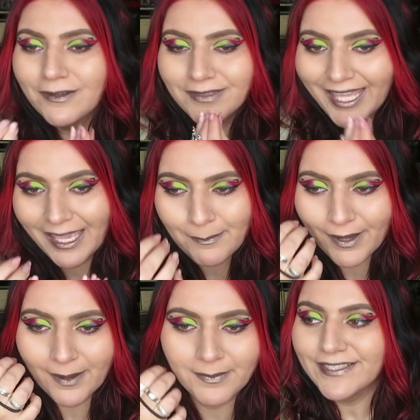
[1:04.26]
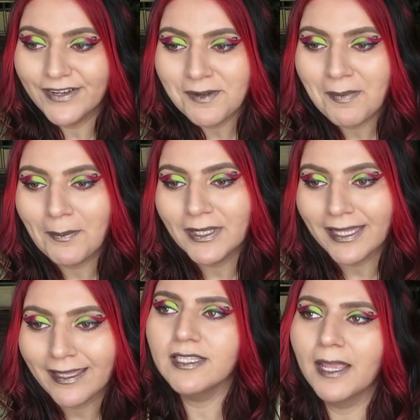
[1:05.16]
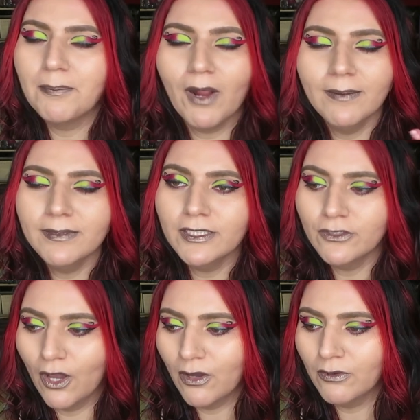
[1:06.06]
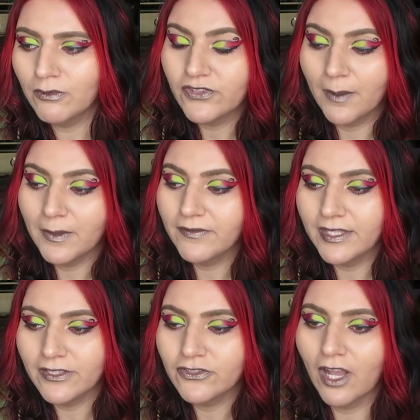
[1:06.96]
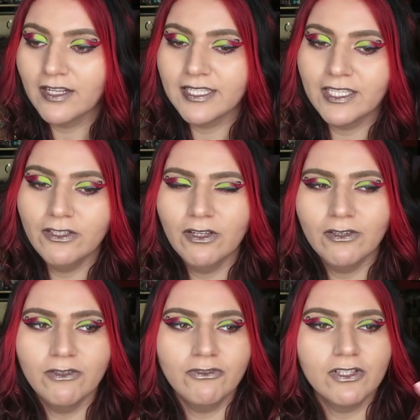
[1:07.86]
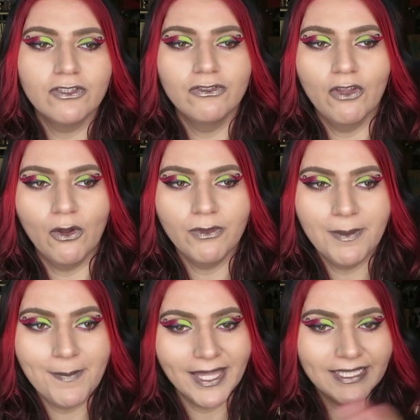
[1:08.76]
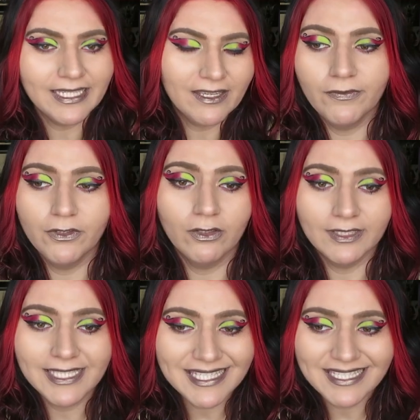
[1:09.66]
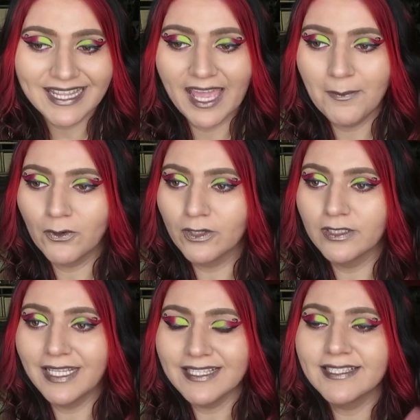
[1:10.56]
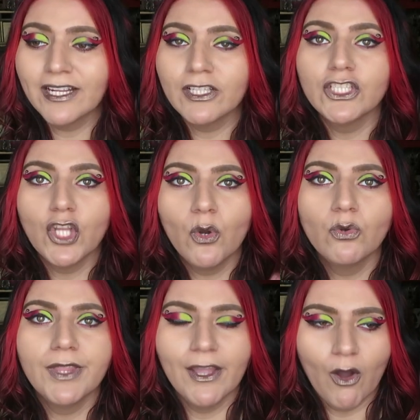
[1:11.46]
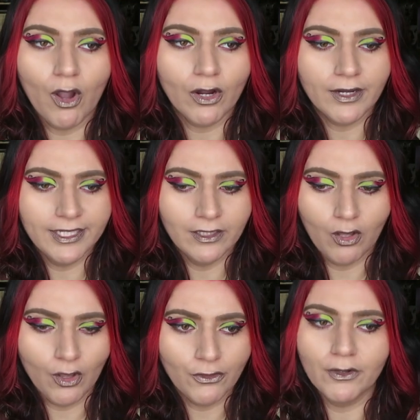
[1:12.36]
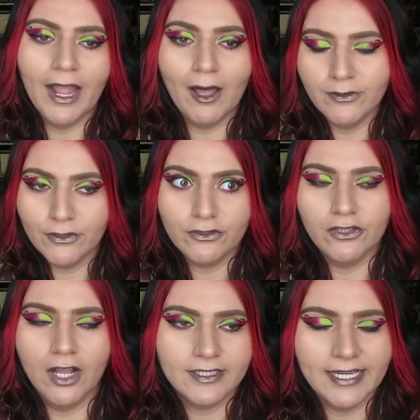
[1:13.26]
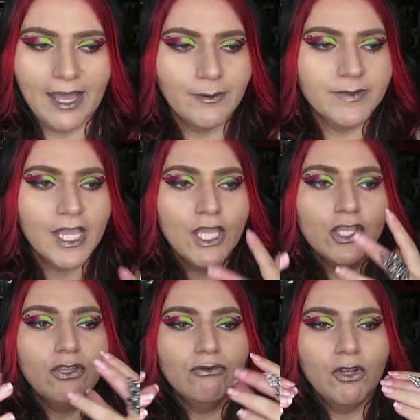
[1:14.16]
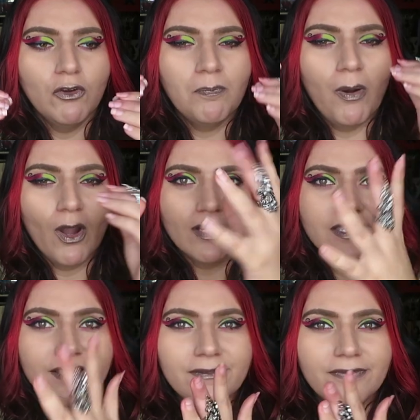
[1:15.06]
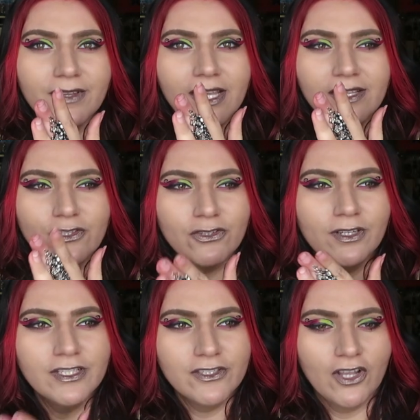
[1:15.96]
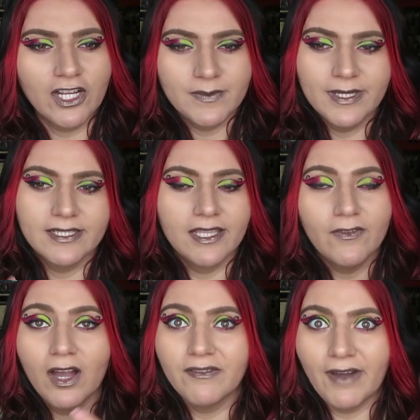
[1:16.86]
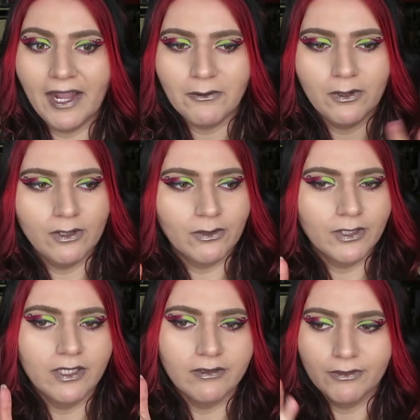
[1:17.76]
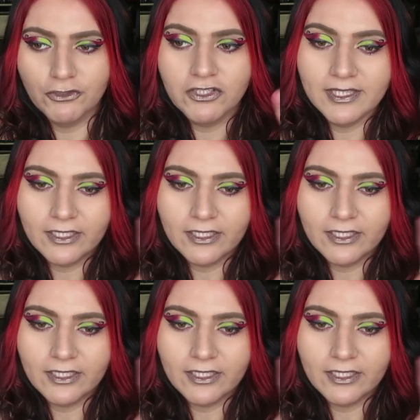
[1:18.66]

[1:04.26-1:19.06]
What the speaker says: of K-pop. It's very bubbly. I probably know some of these songs. Like, you know, you just know the melody. Or if you don't listen to them or necessarily know who they are and all their songs and albums, you know parts of certain songs because they've gone viral or they're